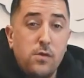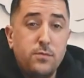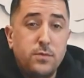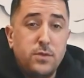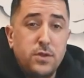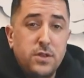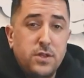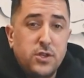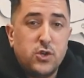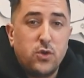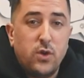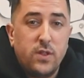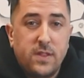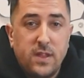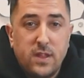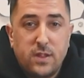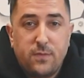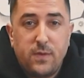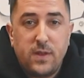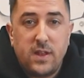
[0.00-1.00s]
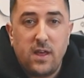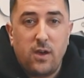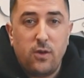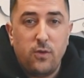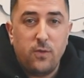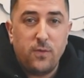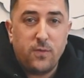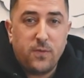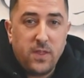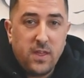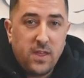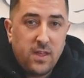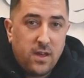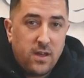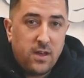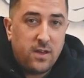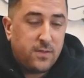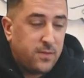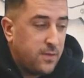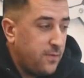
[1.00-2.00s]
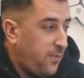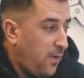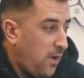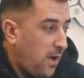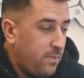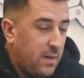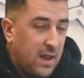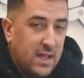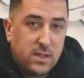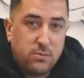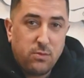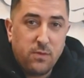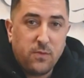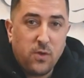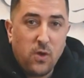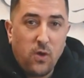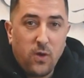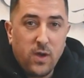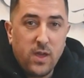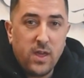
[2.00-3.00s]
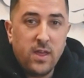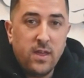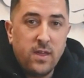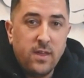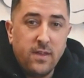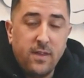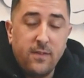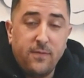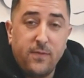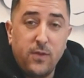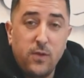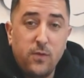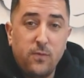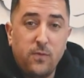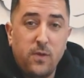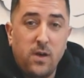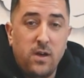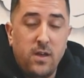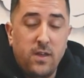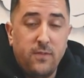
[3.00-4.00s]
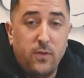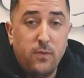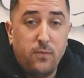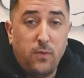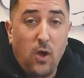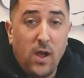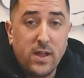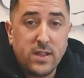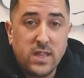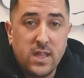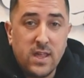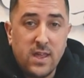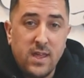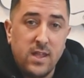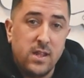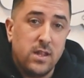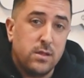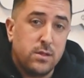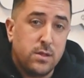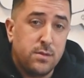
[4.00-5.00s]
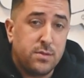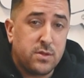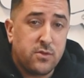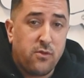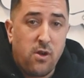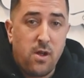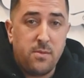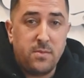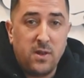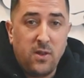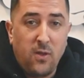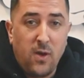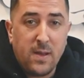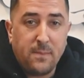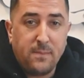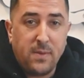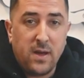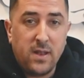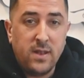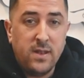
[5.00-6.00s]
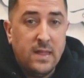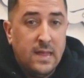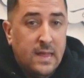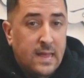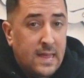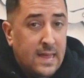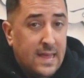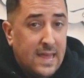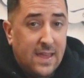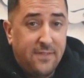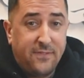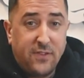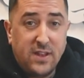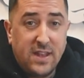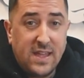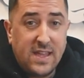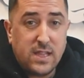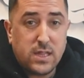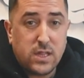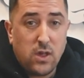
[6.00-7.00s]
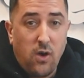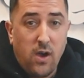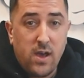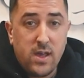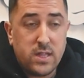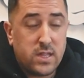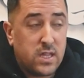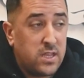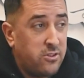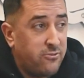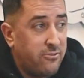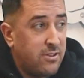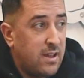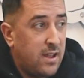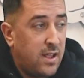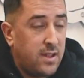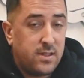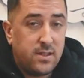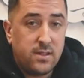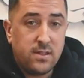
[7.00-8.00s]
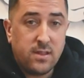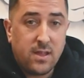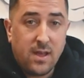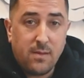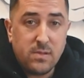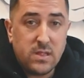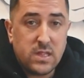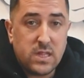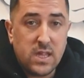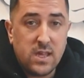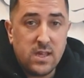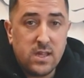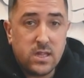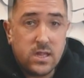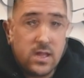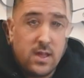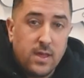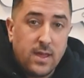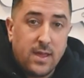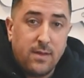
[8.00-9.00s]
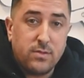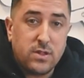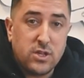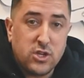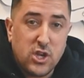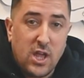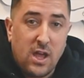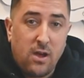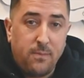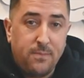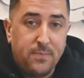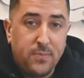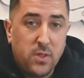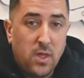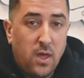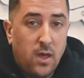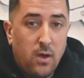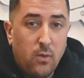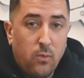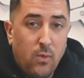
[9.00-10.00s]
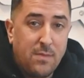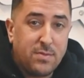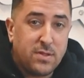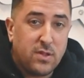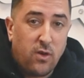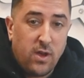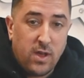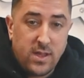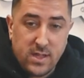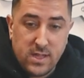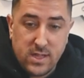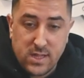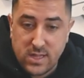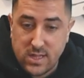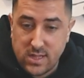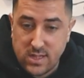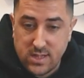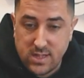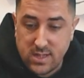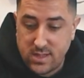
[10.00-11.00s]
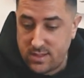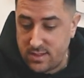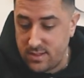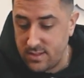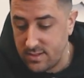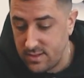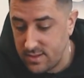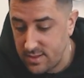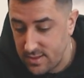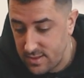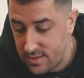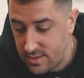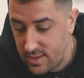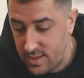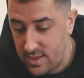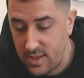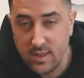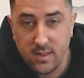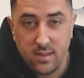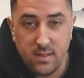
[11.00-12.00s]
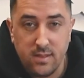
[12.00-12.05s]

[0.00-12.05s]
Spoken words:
hope you enjoyed this video of the Fireblades we've got here. If you've liked it, hit the subscribe and like button. If you need tyres and you're in London, come and see us. Give us a shout. Website is here.